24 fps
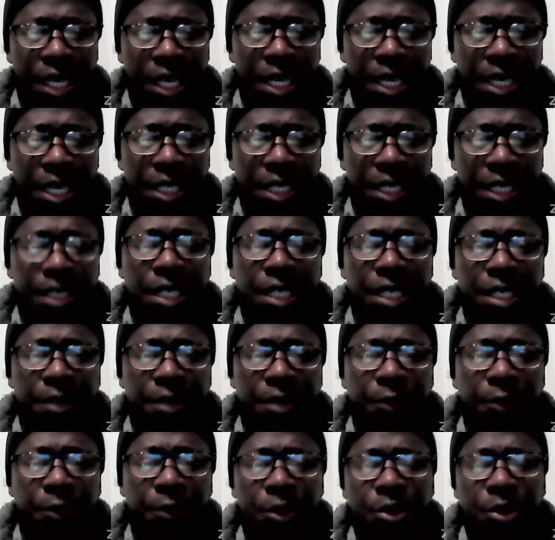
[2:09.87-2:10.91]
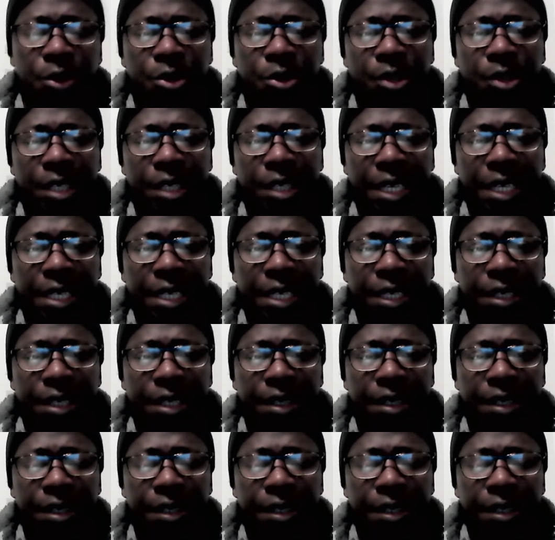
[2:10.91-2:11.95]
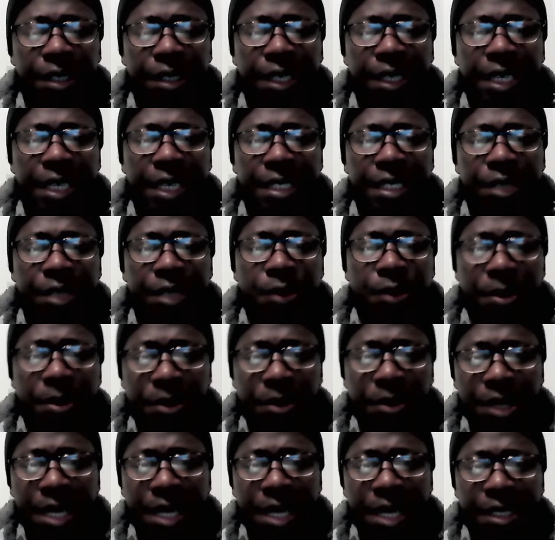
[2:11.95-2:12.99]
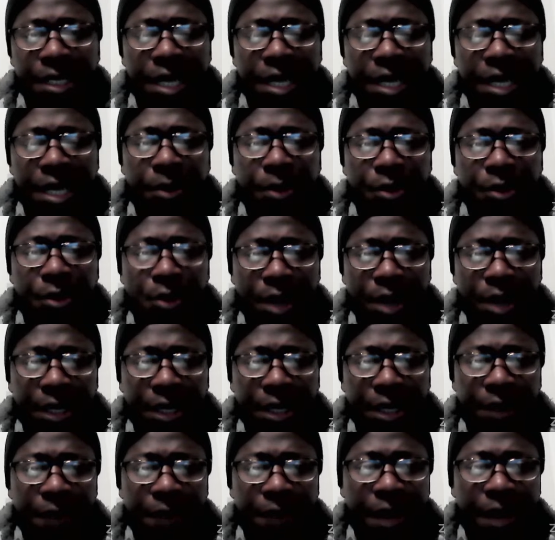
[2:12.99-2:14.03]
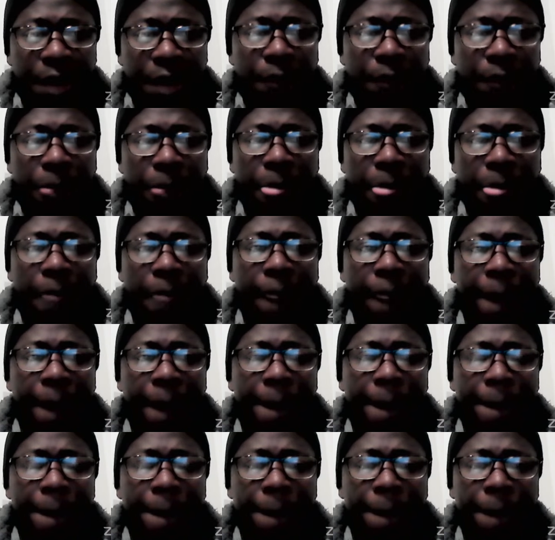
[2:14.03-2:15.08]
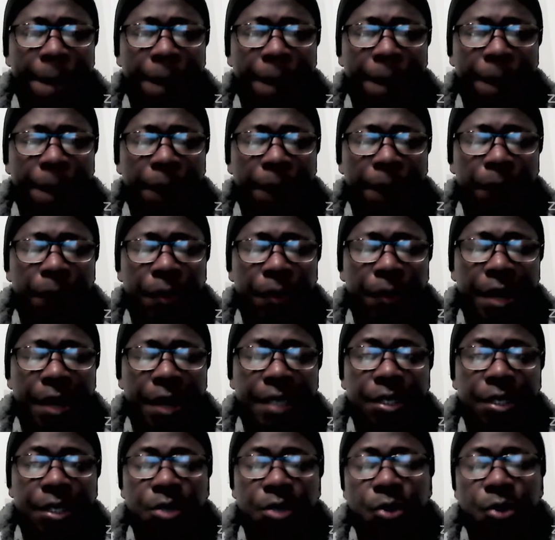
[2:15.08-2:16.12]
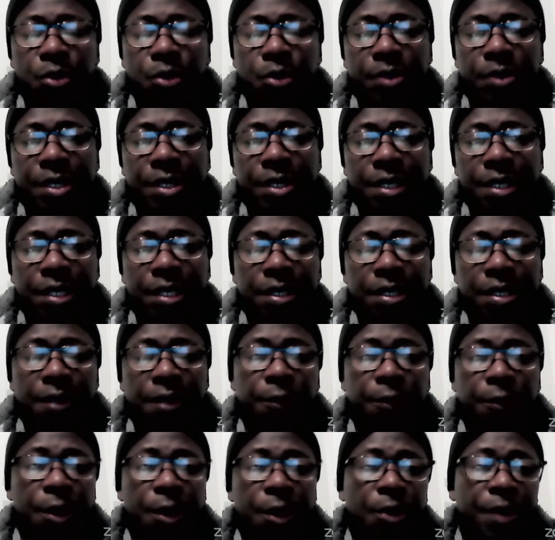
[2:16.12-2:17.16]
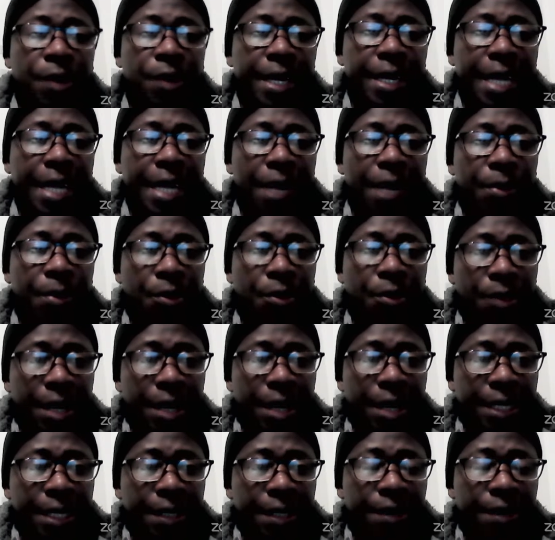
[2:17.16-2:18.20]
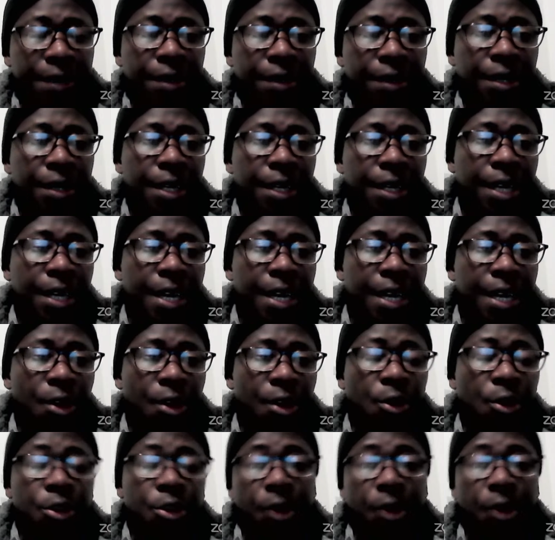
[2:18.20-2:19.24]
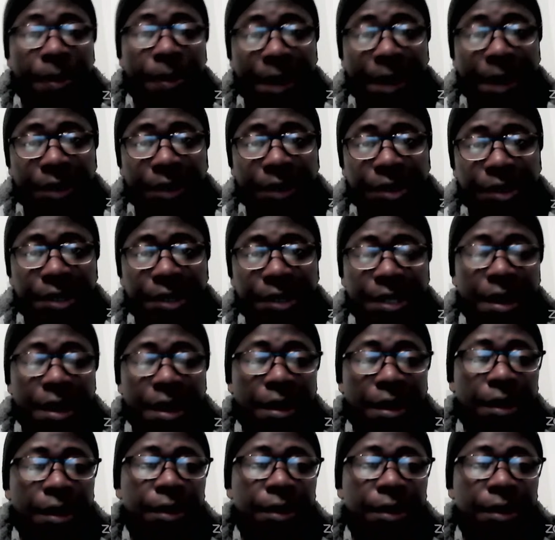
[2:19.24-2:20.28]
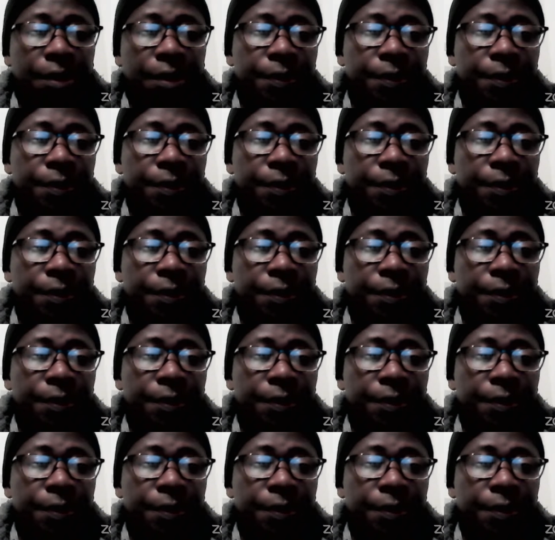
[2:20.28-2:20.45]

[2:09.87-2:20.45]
it's easy for you to then get a website up and running. Now, as a small business, if you're already up and running or you're about to start,